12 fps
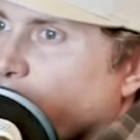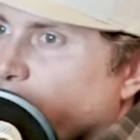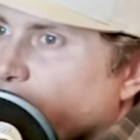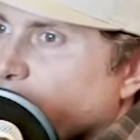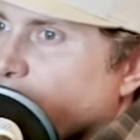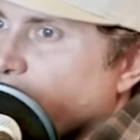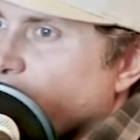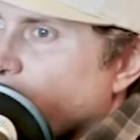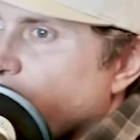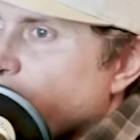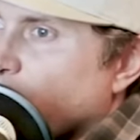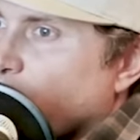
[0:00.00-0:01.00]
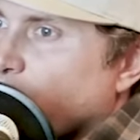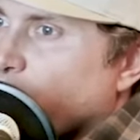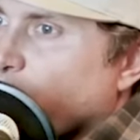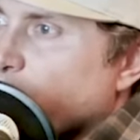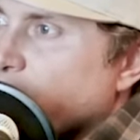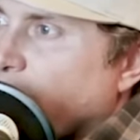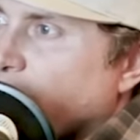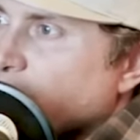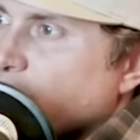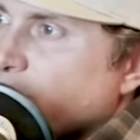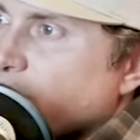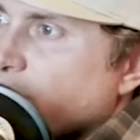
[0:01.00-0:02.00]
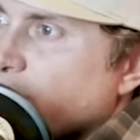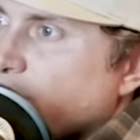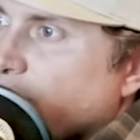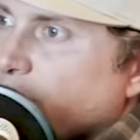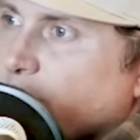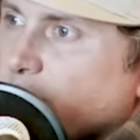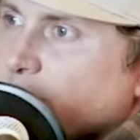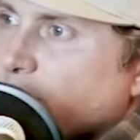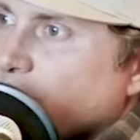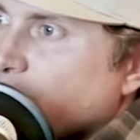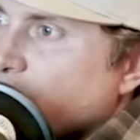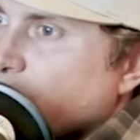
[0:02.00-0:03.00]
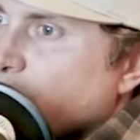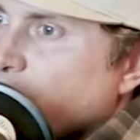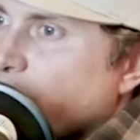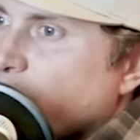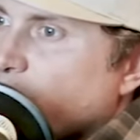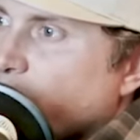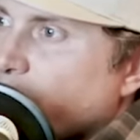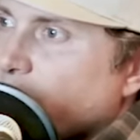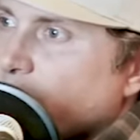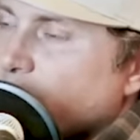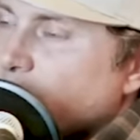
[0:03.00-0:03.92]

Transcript: And I think if people broke down some of the stigmas that are associated with it